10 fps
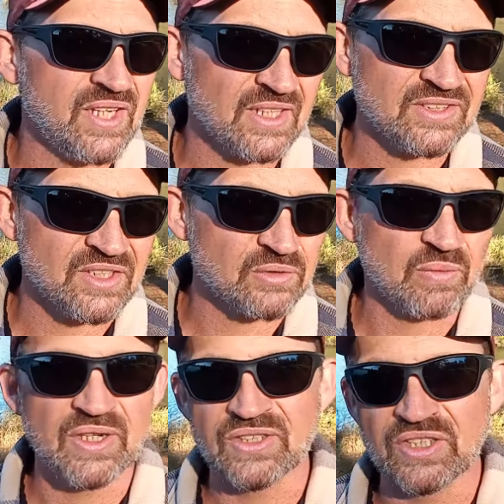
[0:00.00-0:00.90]

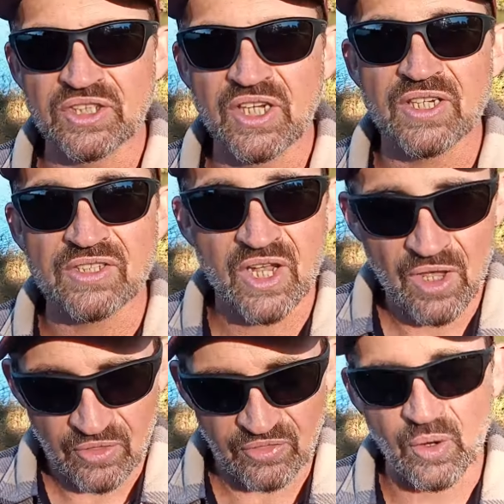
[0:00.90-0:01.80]
Texas rigs and jigs.
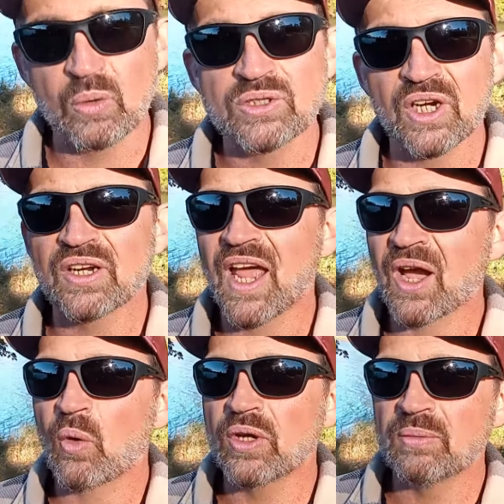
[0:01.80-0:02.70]
Those are
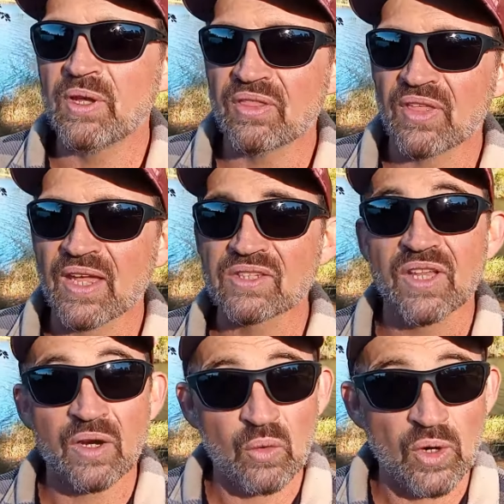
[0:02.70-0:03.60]
not going to be
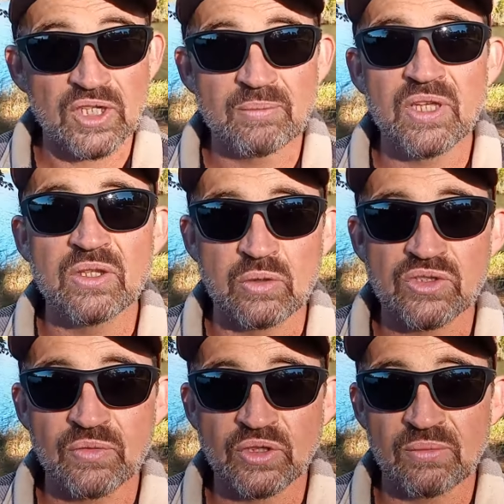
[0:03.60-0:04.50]
things that are going to be
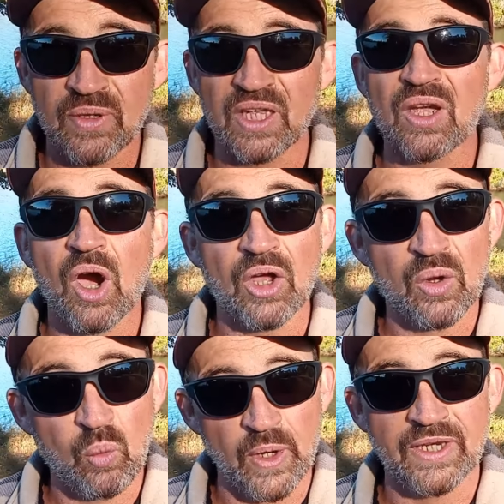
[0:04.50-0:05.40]
useful to me
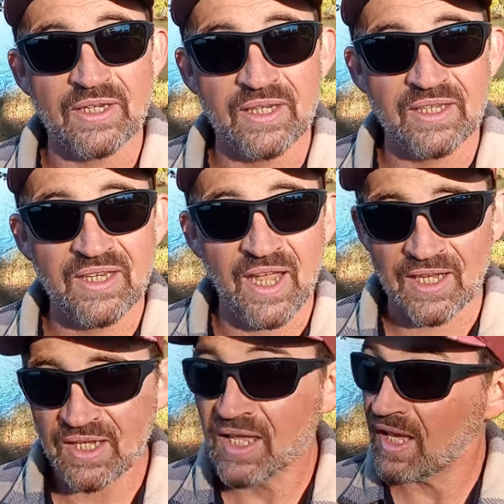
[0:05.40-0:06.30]
on a windy
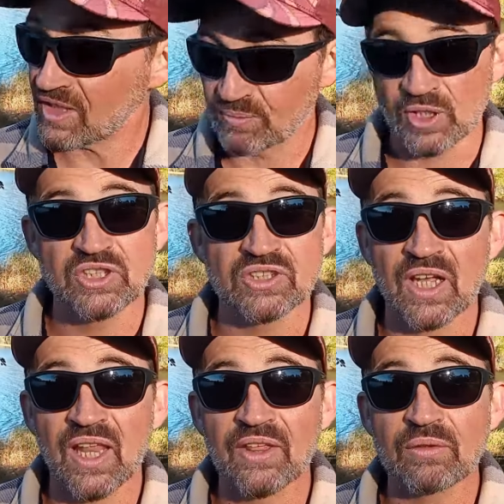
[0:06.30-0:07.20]
day. As much
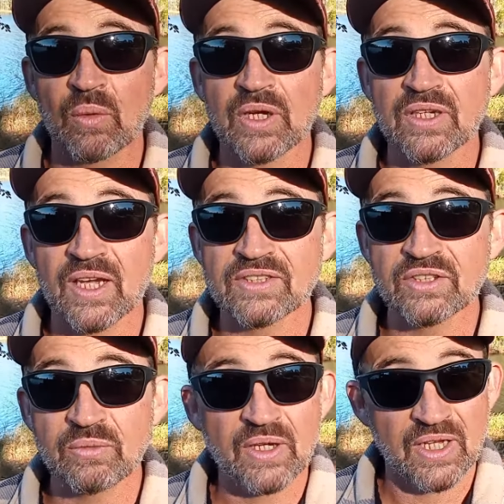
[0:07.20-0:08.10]
as I like throwing a Texas